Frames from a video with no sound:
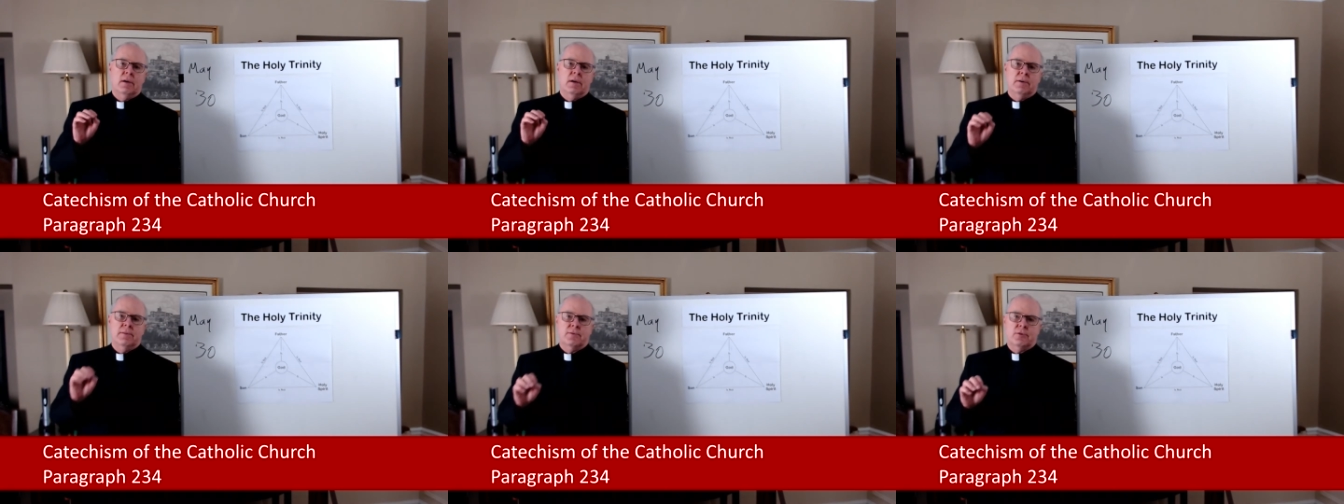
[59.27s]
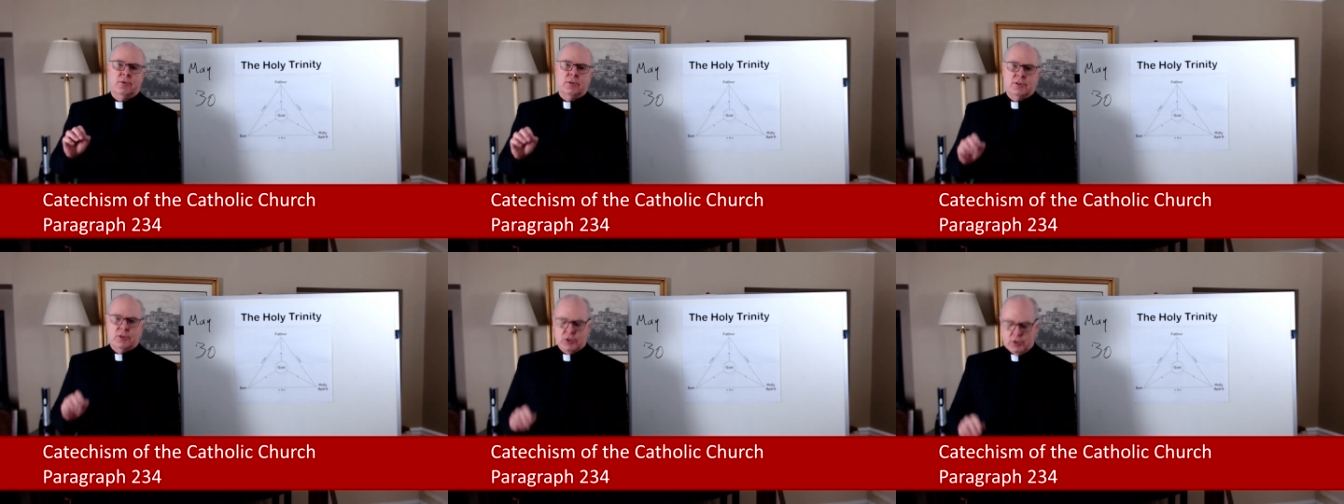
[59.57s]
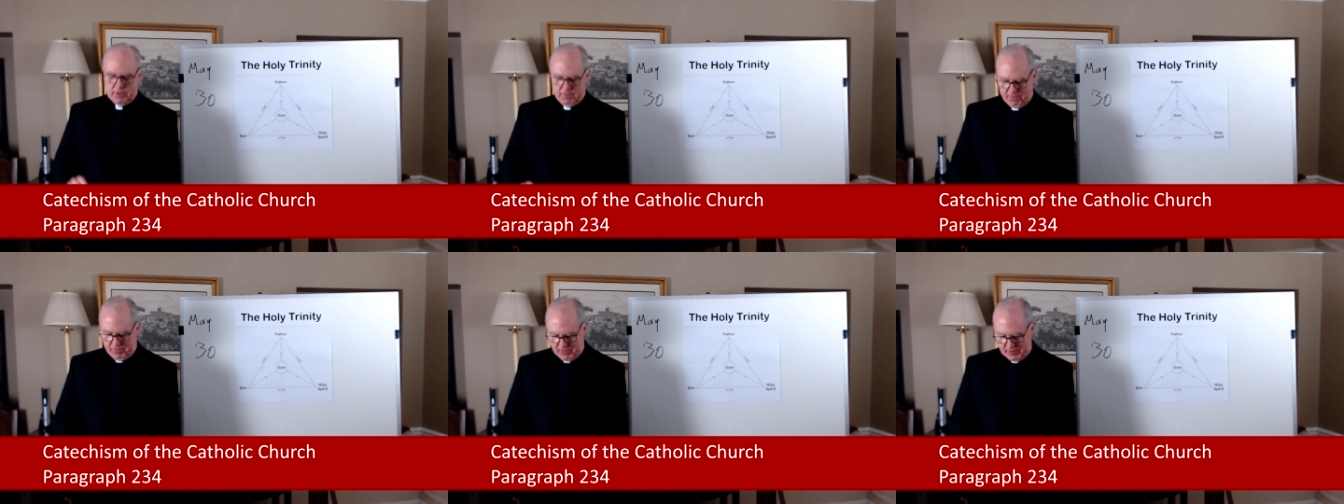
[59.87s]
of
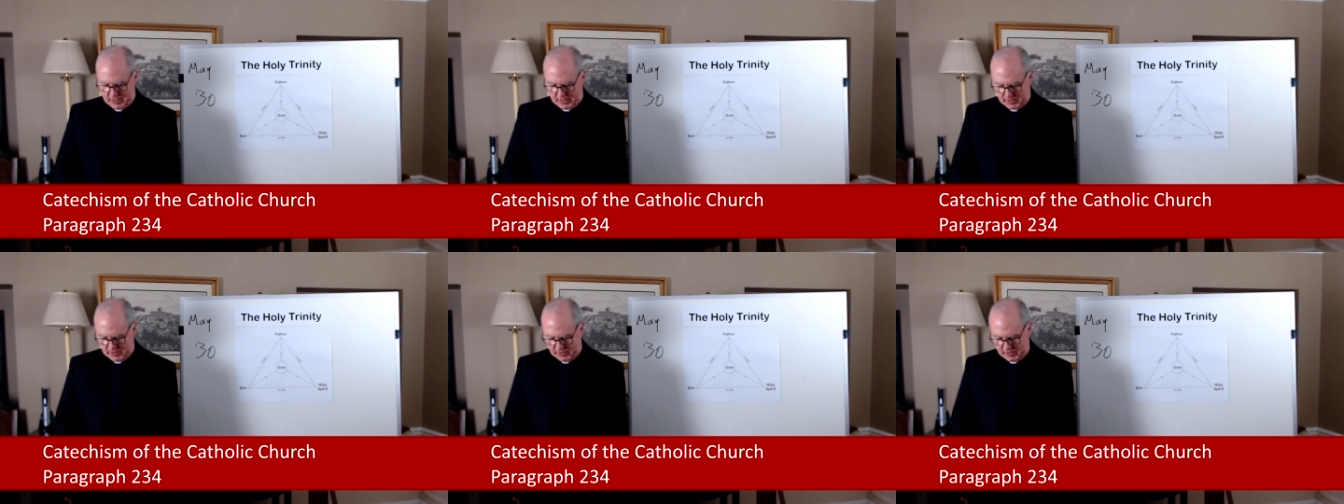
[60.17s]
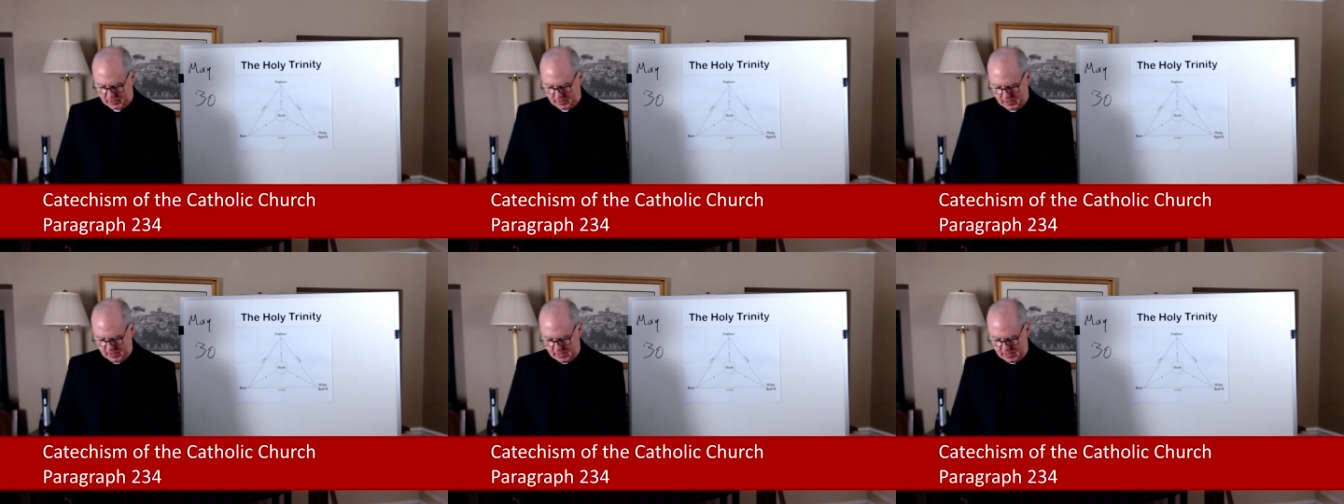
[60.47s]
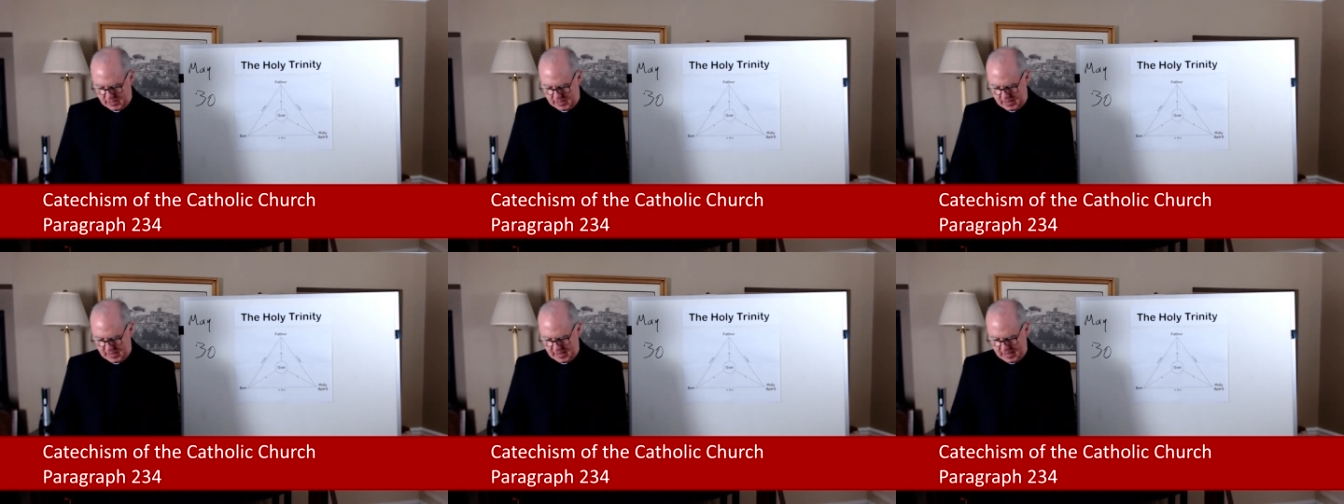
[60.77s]
Christian faith
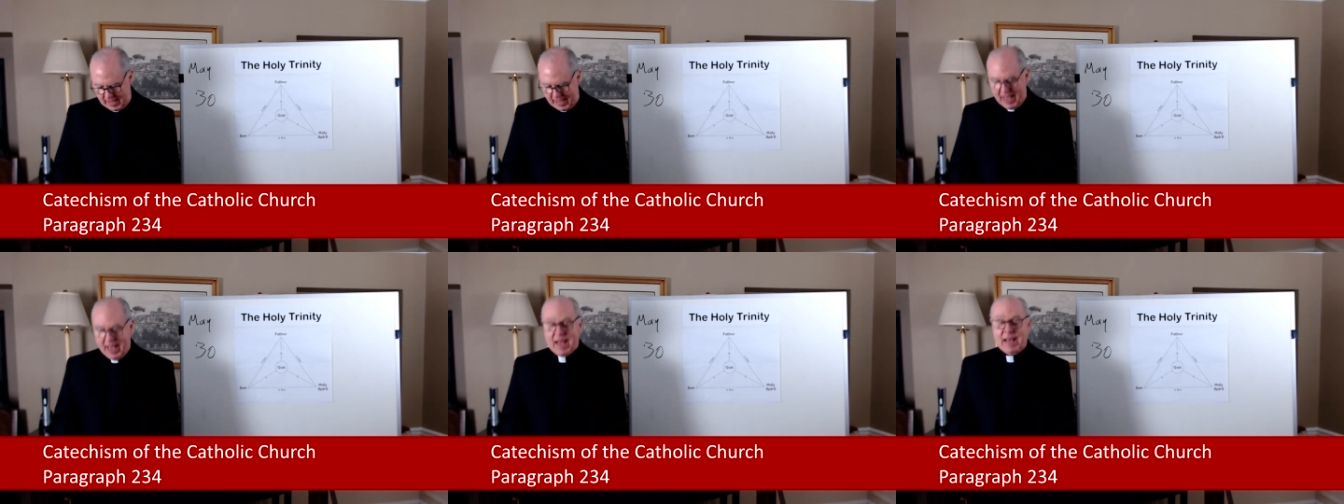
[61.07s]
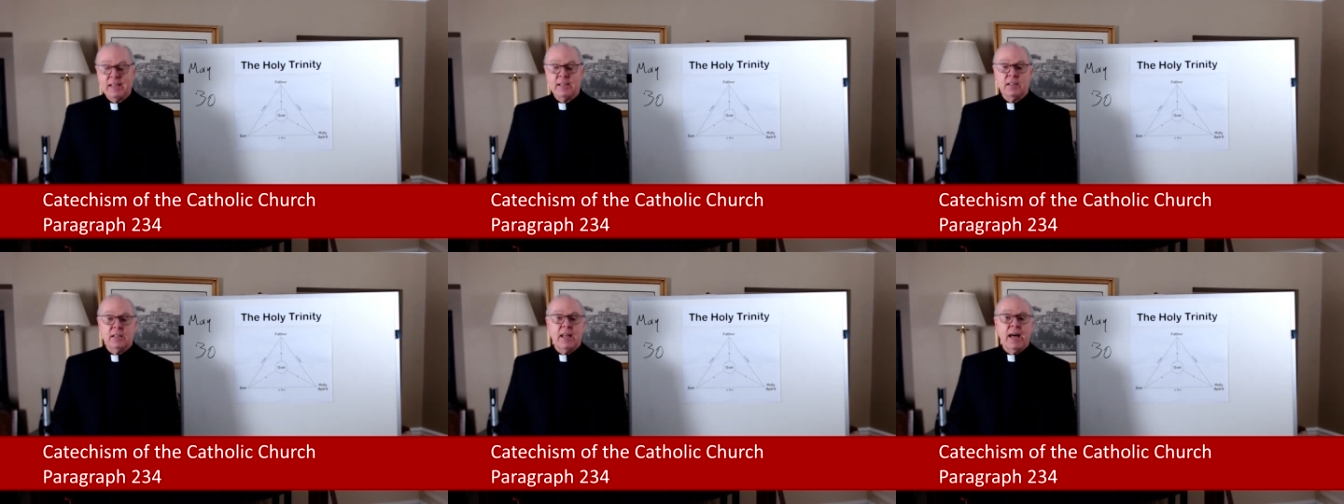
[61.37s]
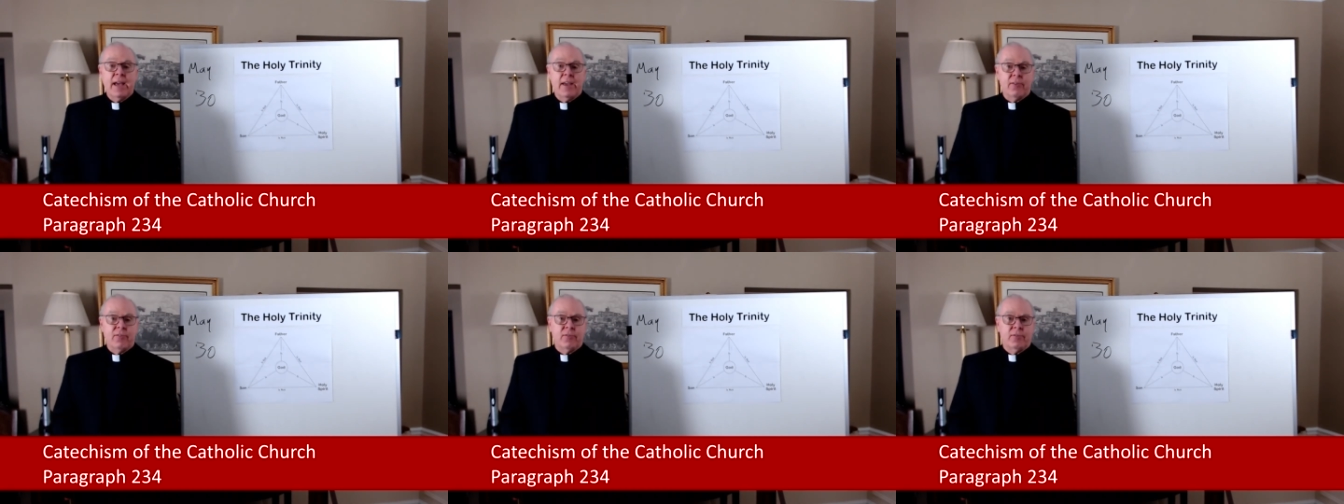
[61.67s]
and
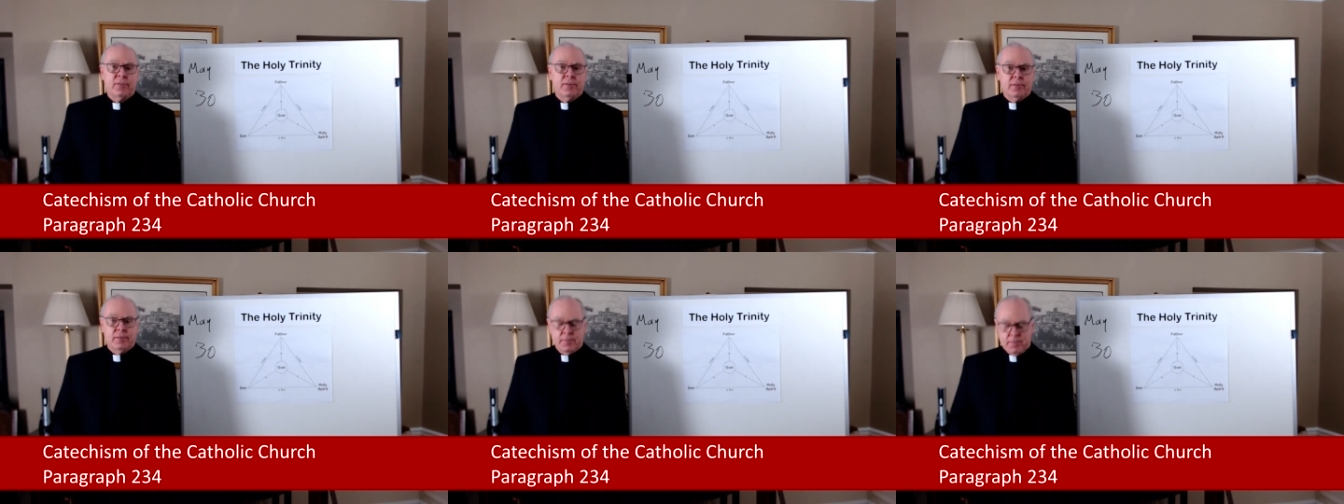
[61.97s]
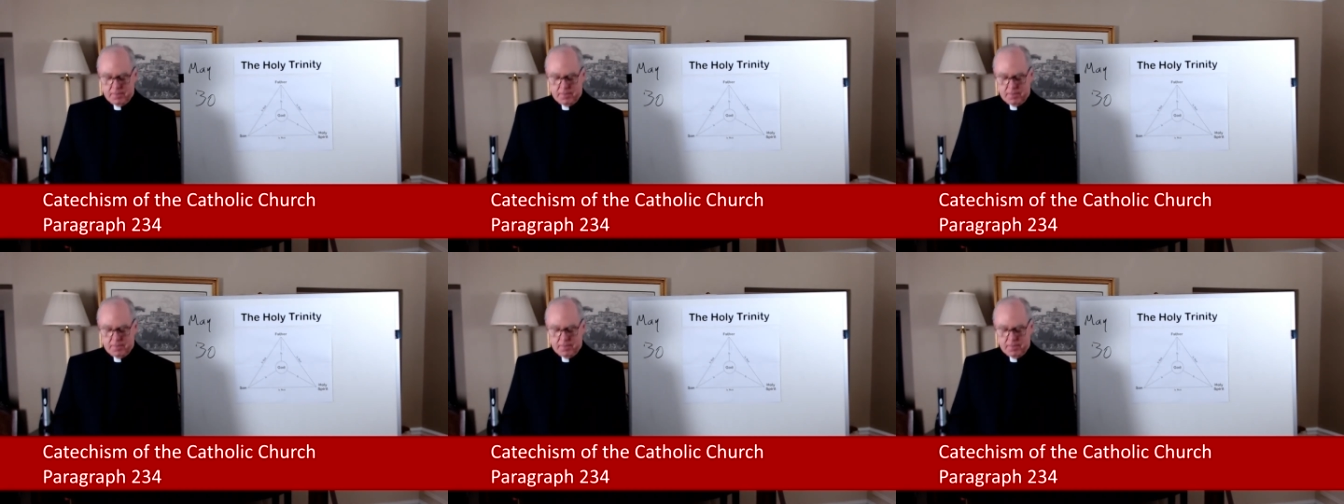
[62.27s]
life.